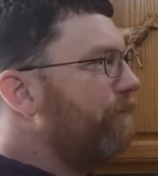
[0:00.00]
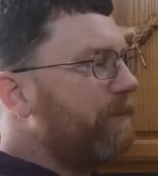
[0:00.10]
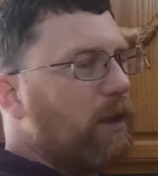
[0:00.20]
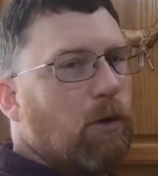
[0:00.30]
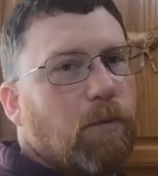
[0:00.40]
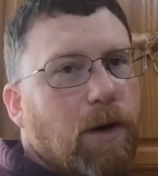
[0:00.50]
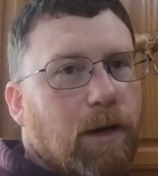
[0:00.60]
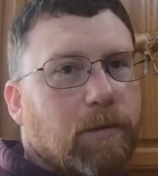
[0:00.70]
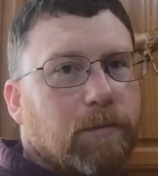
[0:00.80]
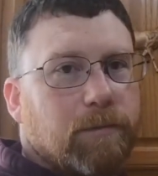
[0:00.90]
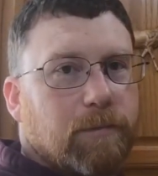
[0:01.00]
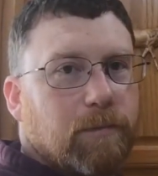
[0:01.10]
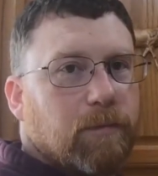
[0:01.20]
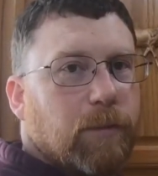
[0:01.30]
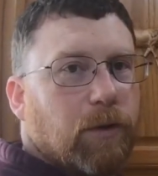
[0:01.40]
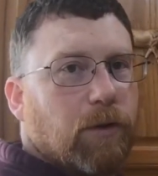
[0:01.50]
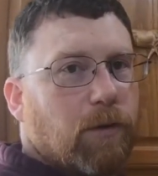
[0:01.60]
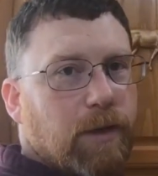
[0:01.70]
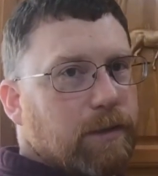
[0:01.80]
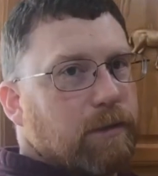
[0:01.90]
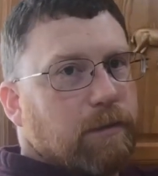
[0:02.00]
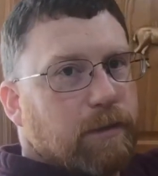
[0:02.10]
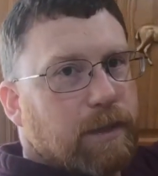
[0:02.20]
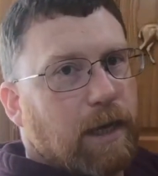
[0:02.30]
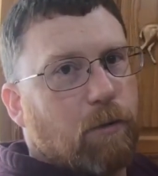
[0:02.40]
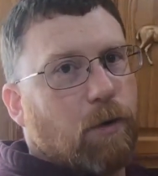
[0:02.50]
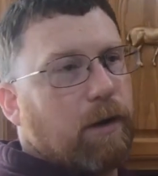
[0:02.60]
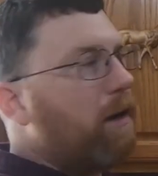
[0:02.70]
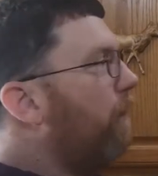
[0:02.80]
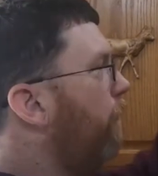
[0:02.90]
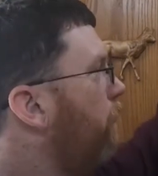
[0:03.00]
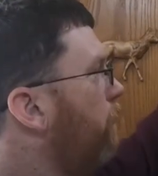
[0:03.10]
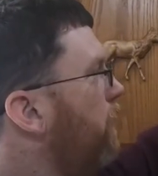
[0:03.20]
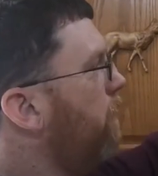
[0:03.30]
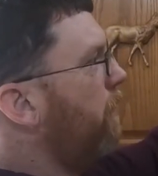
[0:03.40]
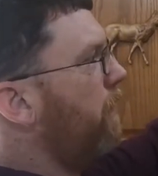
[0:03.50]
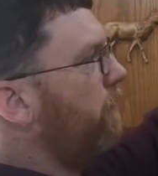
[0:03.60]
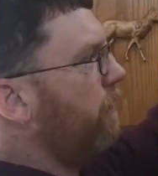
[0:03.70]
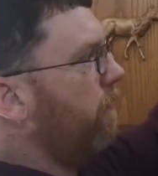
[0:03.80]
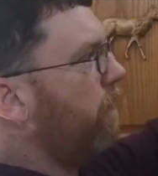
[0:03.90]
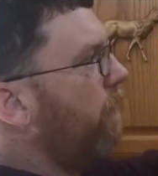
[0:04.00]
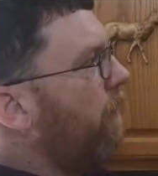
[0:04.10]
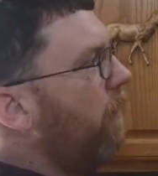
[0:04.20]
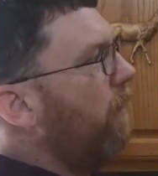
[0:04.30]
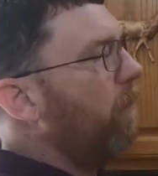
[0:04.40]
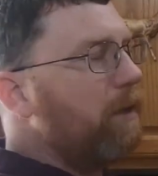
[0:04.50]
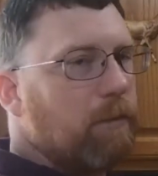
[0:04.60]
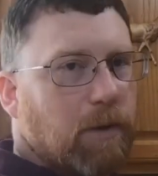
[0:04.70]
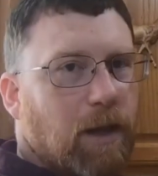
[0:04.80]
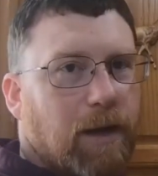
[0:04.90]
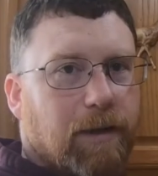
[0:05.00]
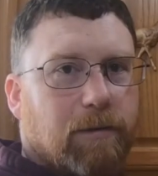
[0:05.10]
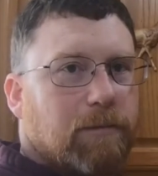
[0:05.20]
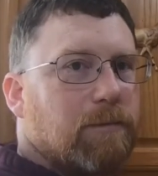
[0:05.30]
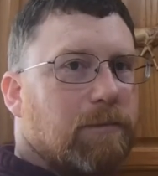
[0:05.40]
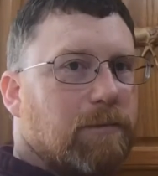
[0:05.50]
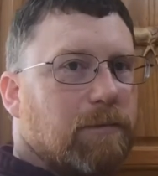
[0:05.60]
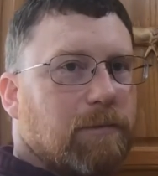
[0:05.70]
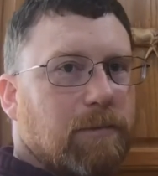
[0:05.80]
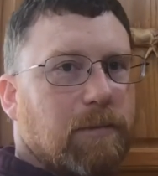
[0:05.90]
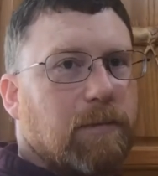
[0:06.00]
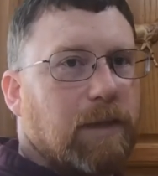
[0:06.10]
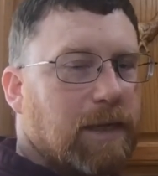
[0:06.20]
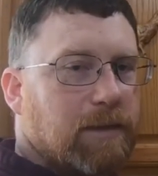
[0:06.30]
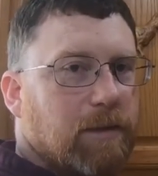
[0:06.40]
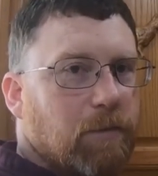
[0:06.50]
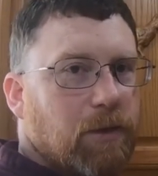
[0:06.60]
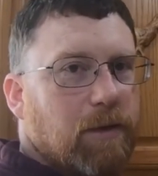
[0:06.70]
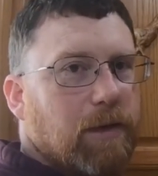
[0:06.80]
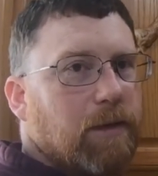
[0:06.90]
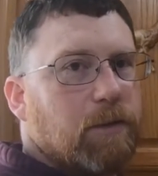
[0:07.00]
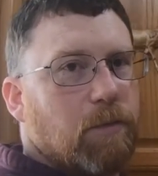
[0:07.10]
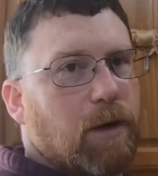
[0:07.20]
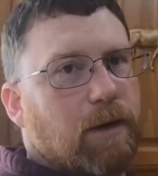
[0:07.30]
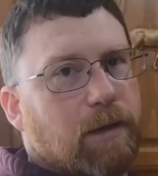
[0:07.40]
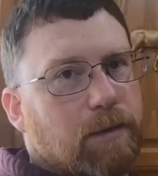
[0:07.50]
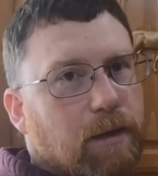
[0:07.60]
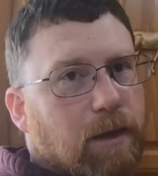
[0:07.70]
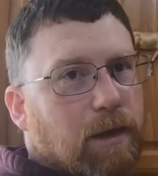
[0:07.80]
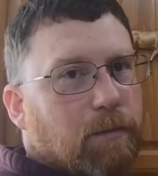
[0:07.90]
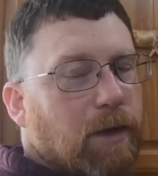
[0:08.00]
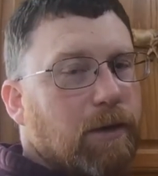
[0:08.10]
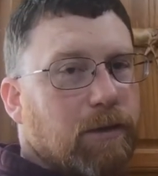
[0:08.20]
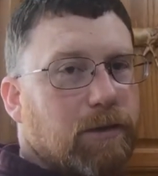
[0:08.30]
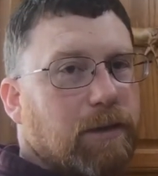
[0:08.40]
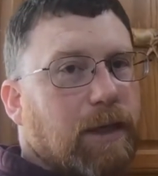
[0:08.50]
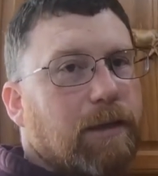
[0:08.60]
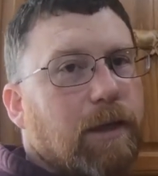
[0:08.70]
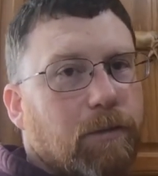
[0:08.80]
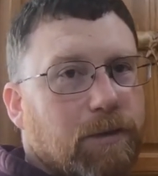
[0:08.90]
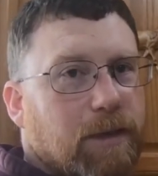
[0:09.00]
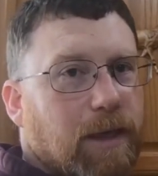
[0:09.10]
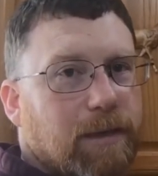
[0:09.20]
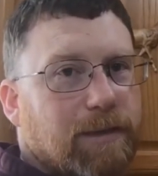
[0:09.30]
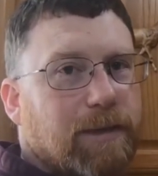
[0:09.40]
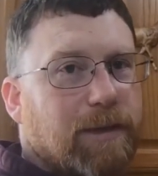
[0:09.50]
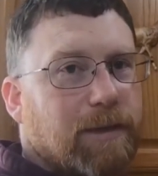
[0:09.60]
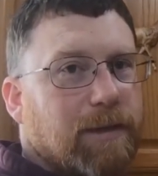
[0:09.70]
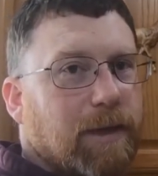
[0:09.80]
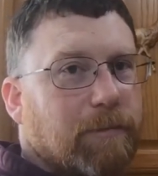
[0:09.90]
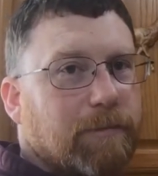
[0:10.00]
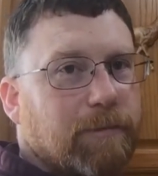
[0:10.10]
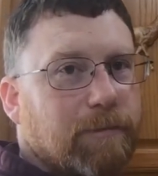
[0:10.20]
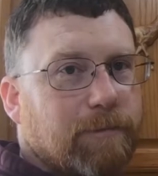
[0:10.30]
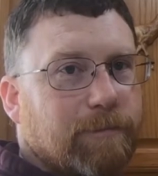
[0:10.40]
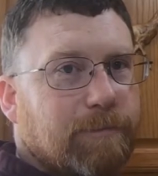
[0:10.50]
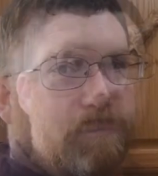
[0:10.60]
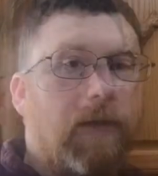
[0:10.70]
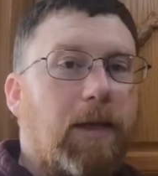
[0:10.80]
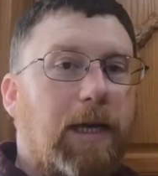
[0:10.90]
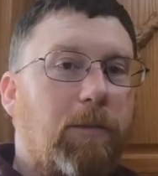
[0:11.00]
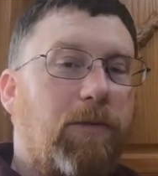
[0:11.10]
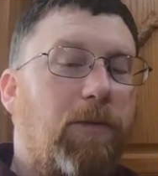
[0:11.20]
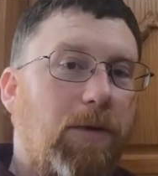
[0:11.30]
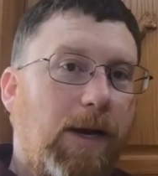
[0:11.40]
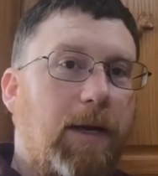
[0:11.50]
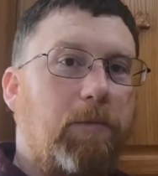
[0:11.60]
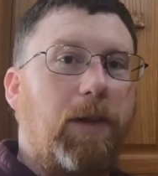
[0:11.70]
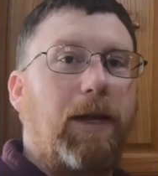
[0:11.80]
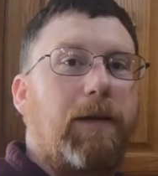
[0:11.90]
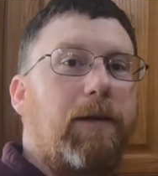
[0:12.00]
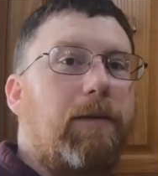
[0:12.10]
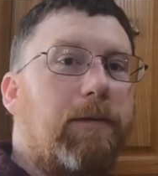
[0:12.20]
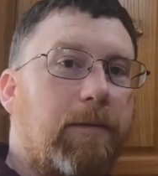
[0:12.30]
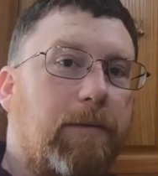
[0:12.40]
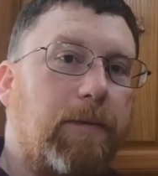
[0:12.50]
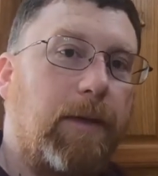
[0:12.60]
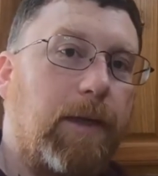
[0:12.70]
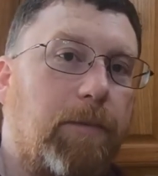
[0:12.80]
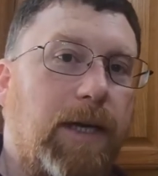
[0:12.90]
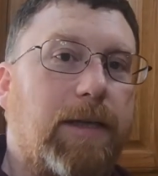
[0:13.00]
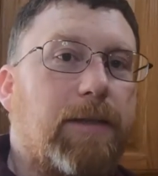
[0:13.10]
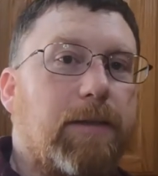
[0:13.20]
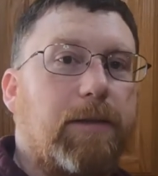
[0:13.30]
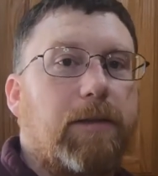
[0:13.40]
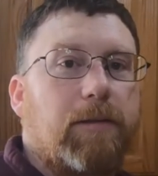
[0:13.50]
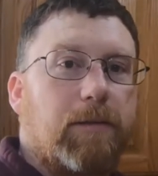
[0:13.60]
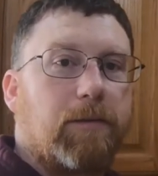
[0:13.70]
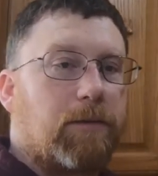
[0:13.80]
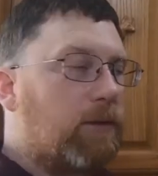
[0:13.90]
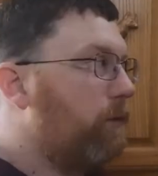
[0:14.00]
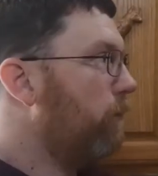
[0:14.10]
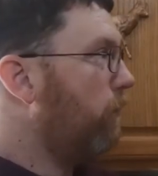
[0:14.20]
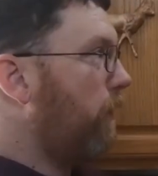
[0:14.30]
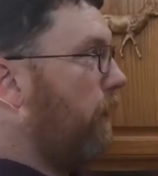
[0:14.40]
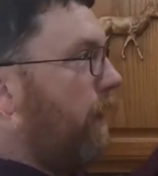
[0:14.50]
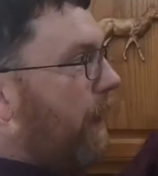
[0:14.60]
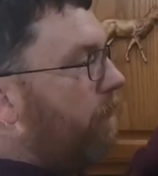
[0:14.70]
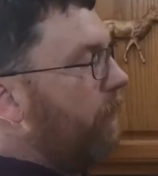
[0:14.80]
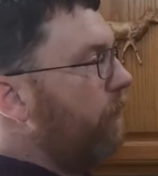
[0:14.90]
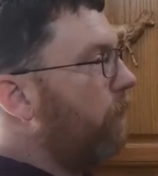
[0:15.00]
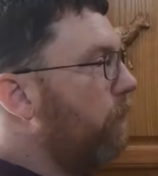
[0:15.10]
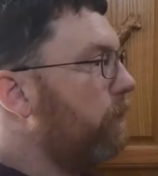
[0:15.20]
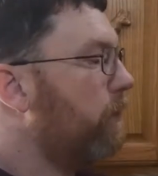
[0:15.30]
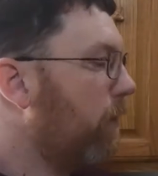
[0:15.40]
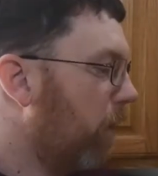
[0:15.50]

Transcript: no problem. You could always take one off and rearrange it, reapply it. That's the beauty of this product by using that double-sided sticky tape. Now, before I apply the pieces to the cabinet doors,